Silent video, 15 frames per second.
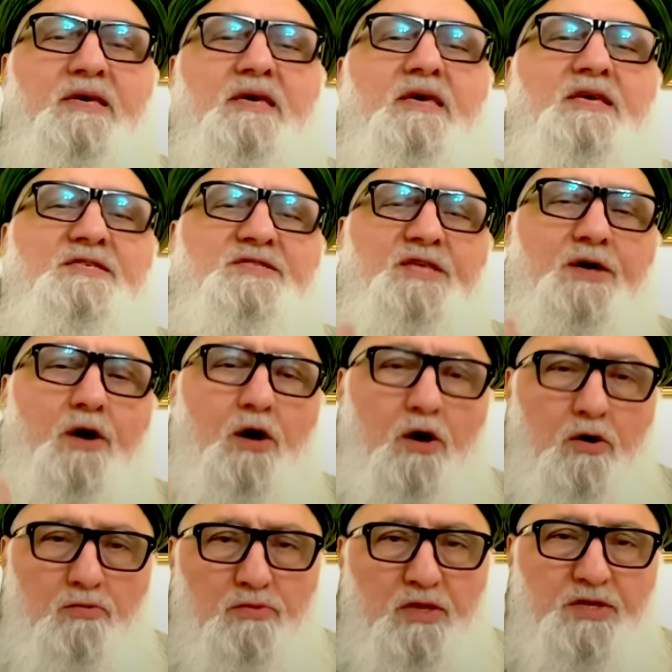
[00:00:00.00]
is the
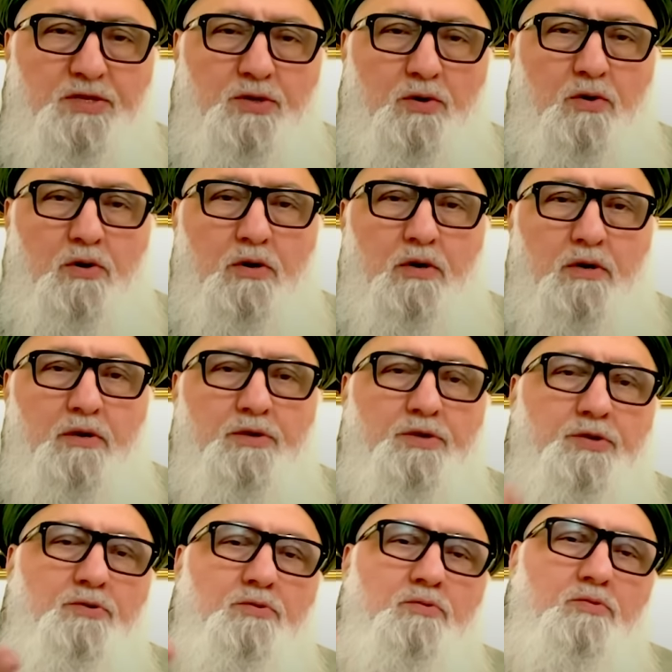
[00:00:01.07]
only door
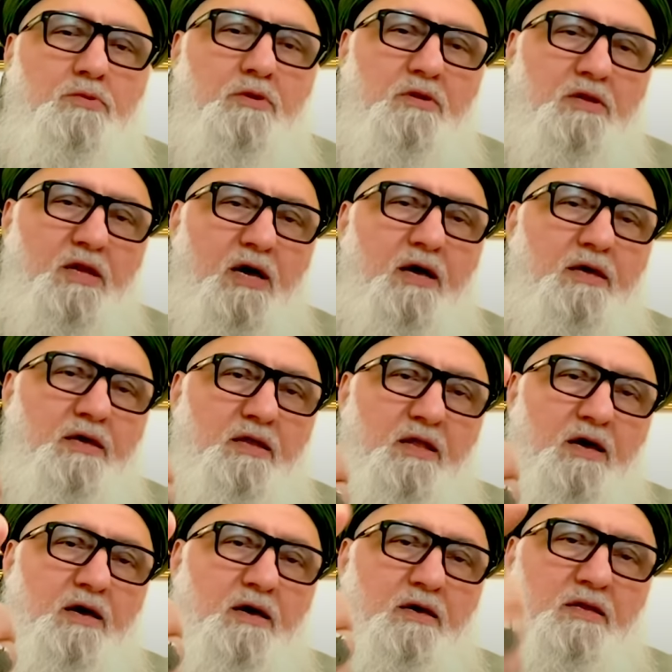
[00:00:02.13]
to La
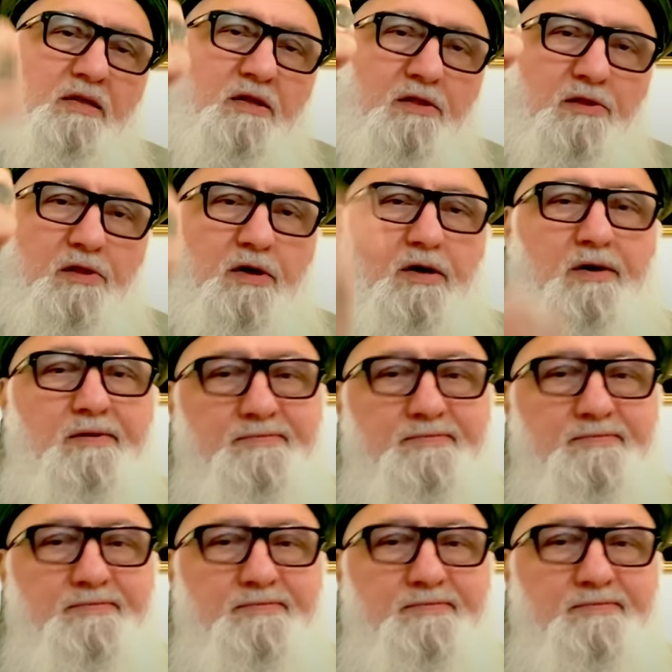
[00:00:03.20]
ilaha illallah.